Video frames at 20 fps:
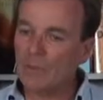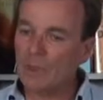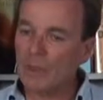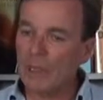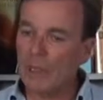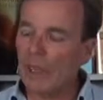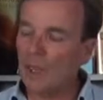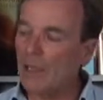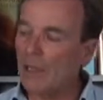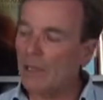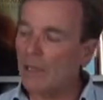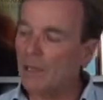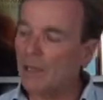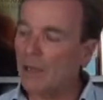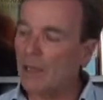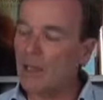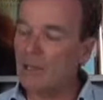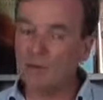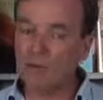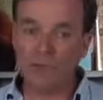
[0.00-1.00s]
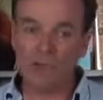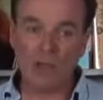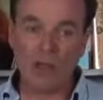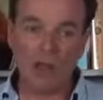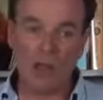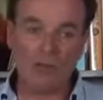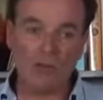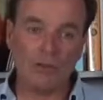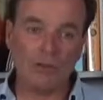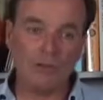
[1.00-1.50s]
And as a
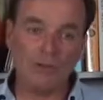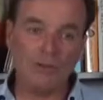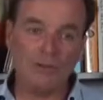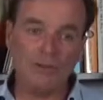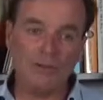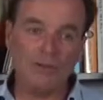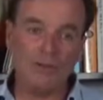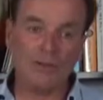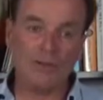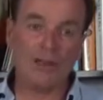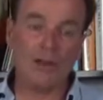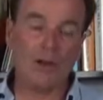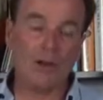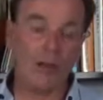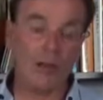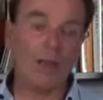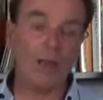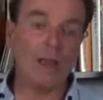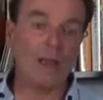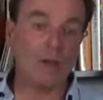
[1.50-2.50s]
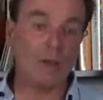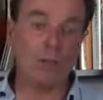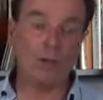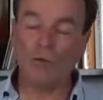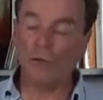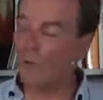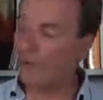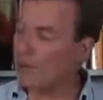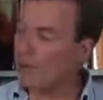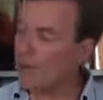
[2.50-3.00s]
result, you know, I pay him
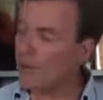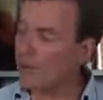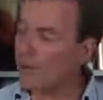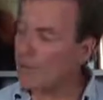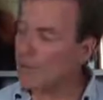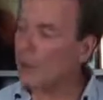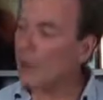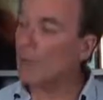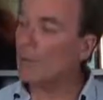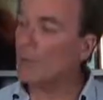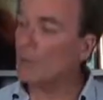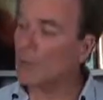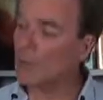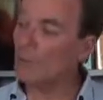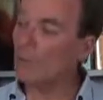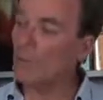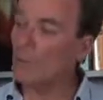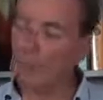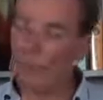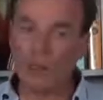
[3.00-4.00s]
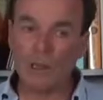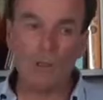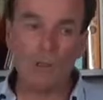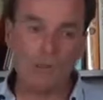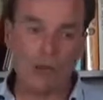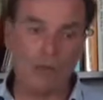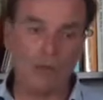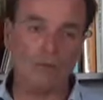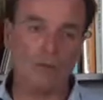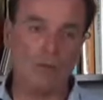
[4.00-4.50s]
well for that, pay him well
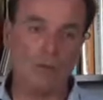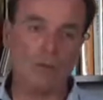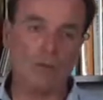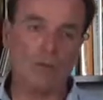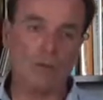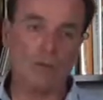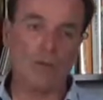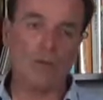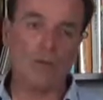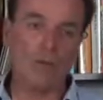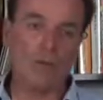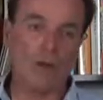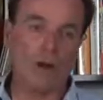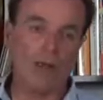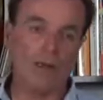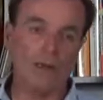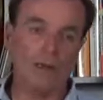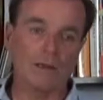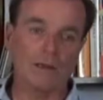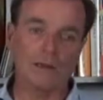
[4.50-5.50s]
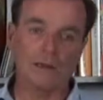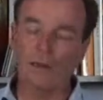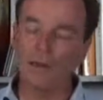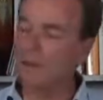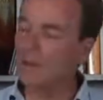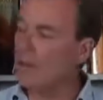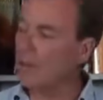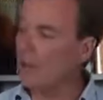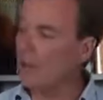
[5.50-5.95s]
above the award rate that